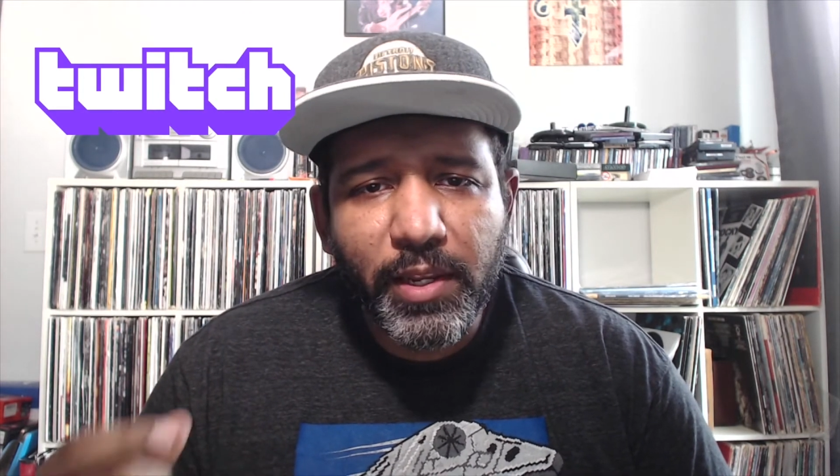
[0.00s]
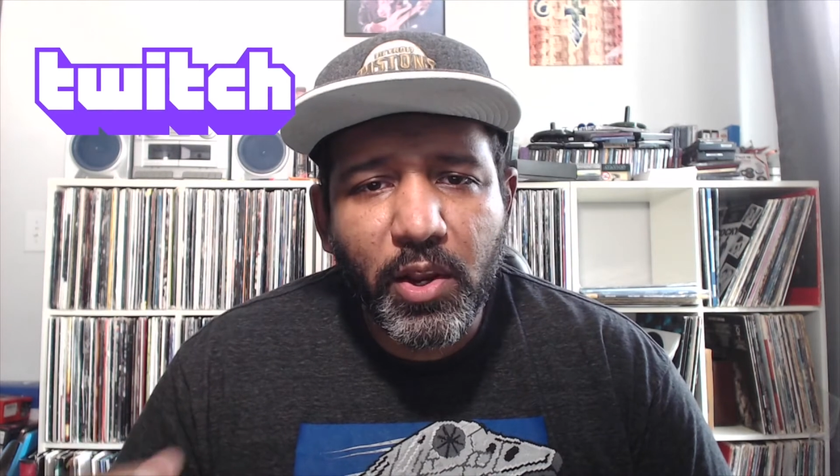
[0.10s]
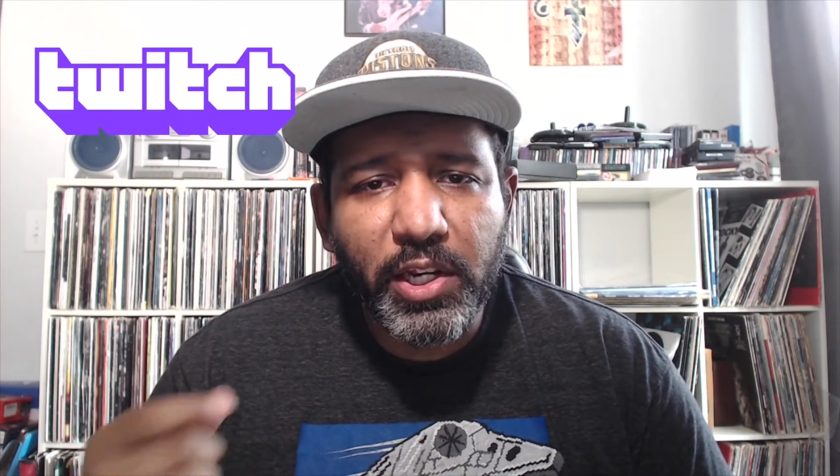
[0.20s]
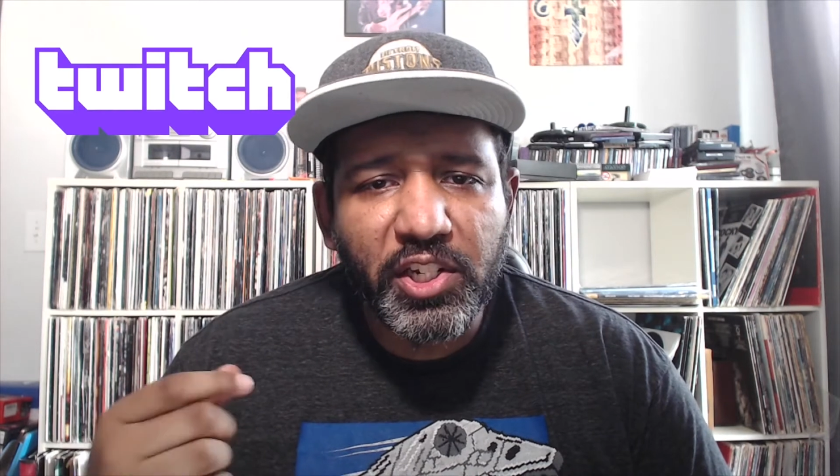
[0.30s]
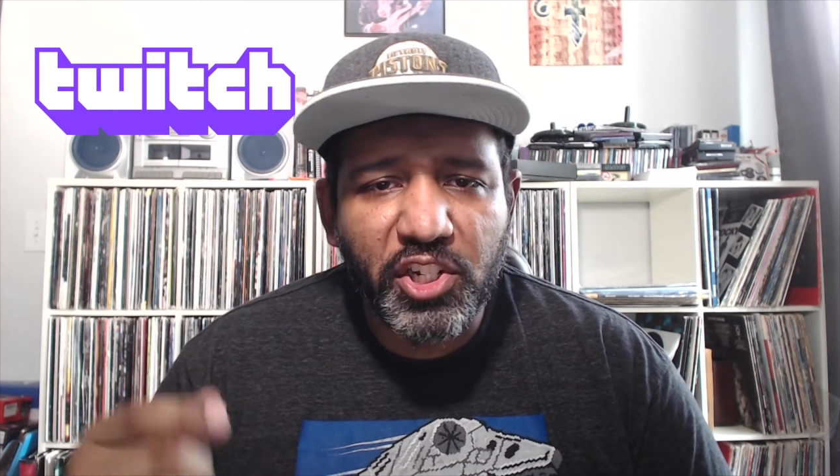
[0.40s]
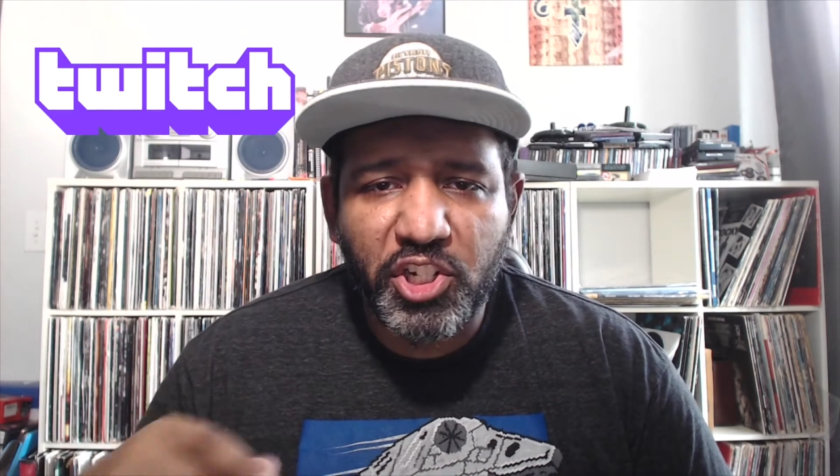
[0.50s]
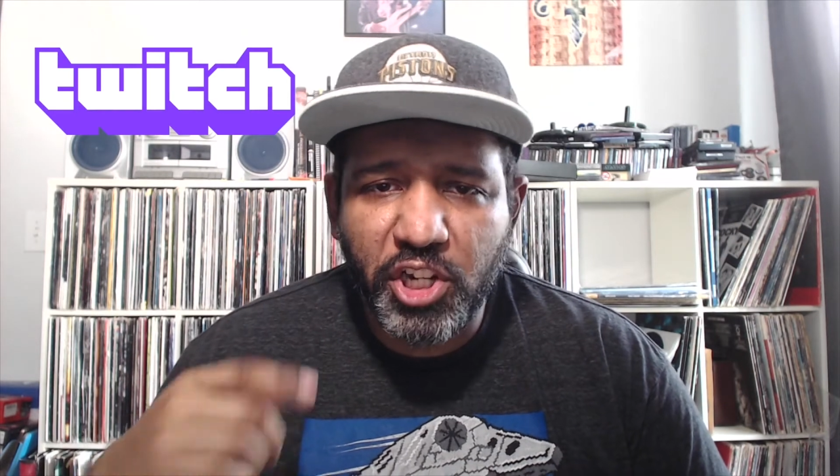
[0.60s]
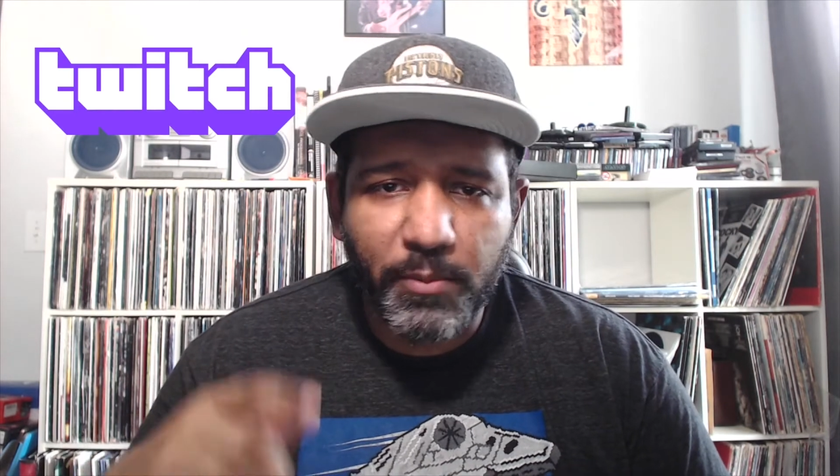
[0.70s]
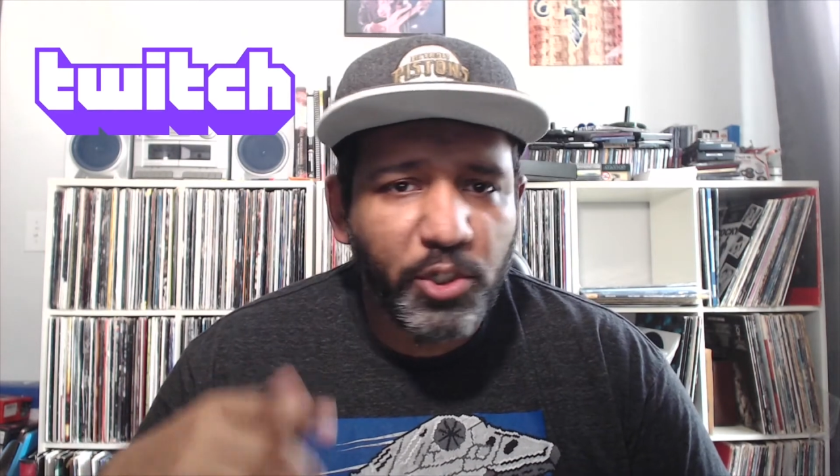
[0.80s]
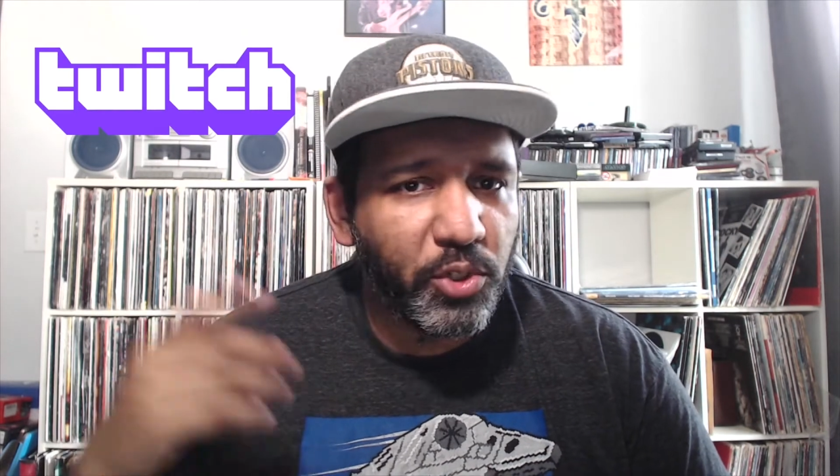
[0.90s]
going to just
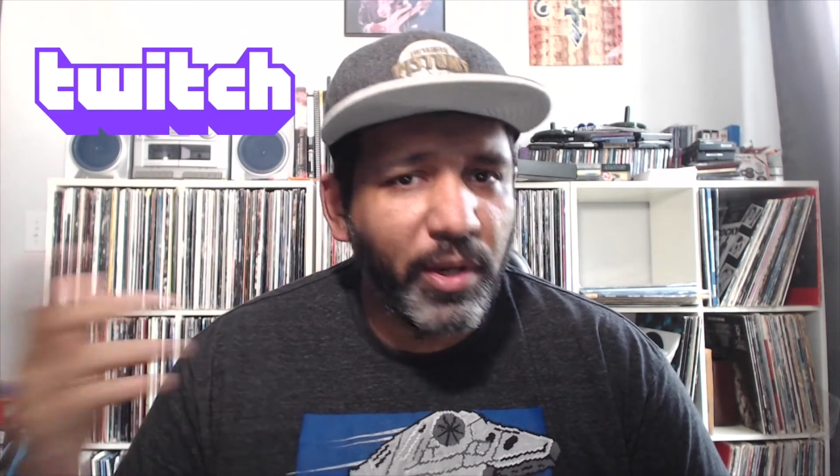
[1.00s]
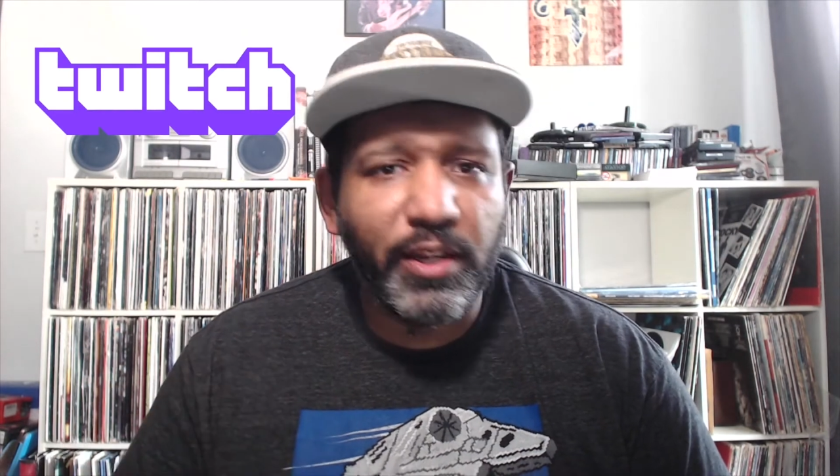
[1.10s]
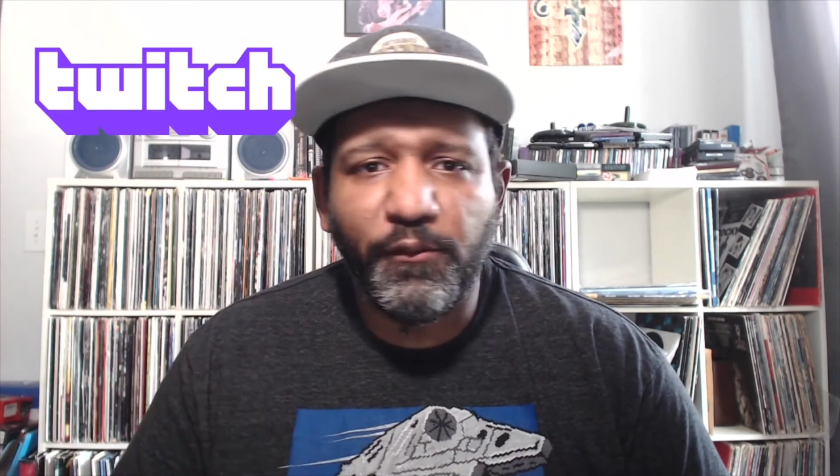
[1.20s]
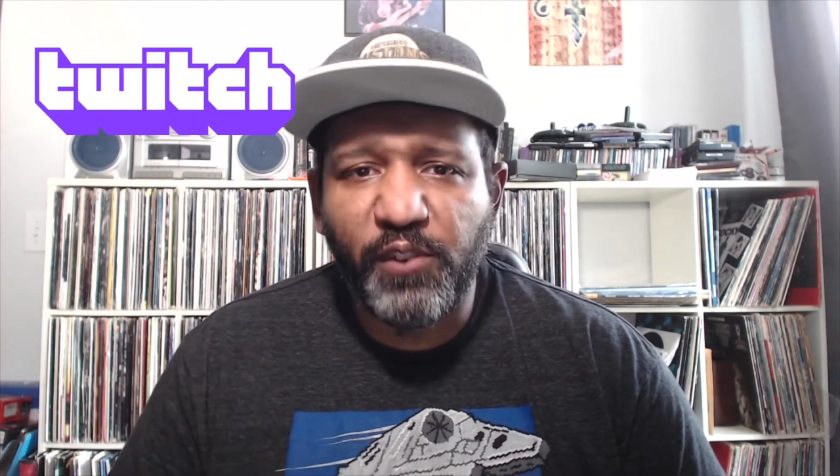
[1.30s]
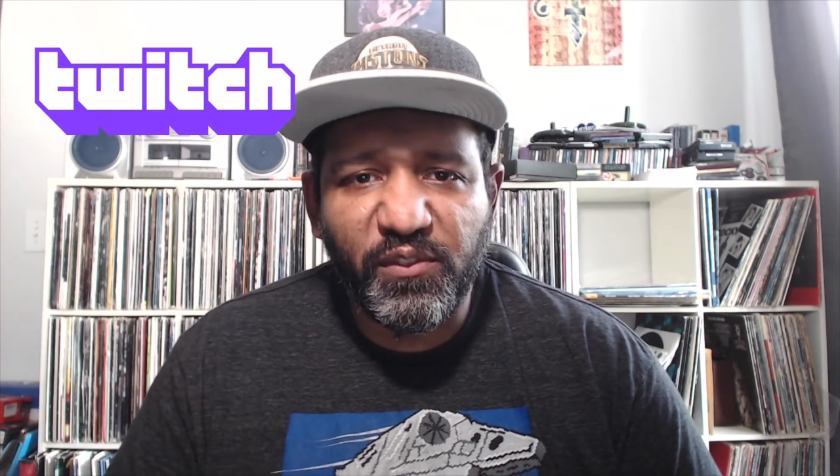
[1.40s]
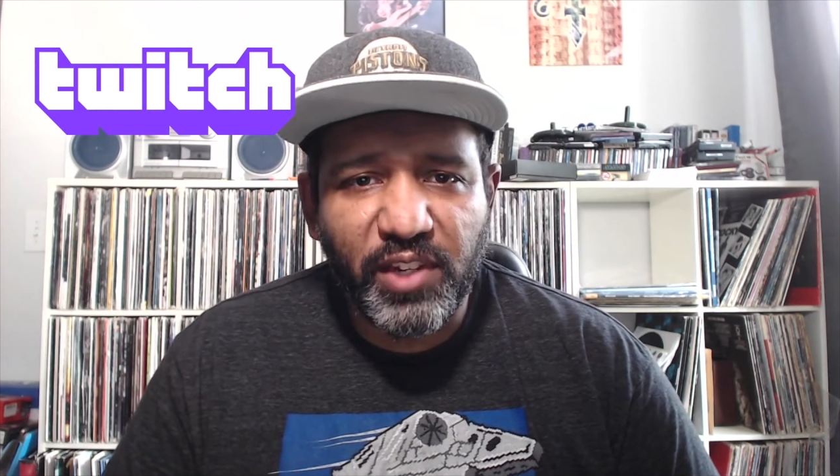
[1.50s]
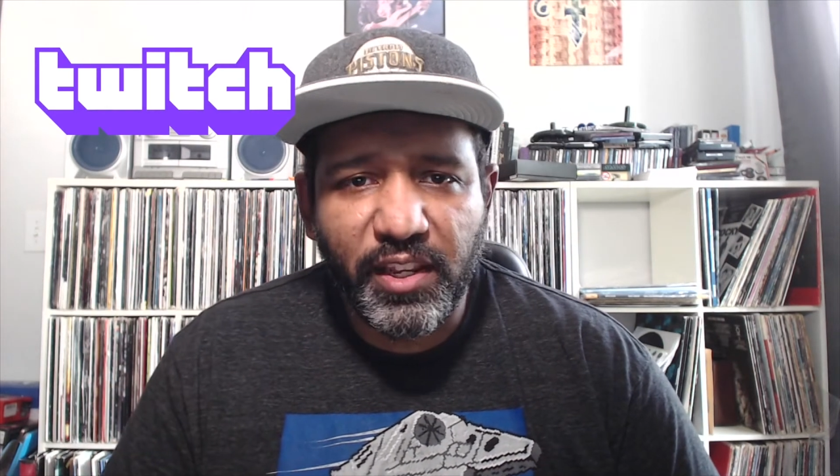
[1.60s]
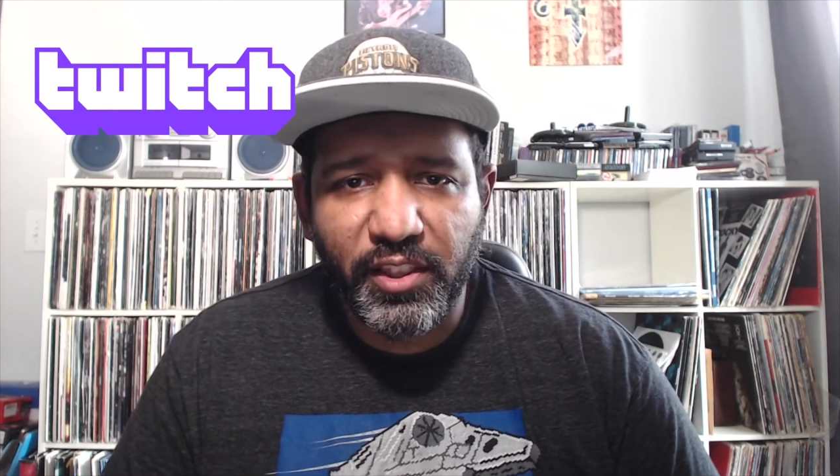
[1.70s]
jump straight to 50 in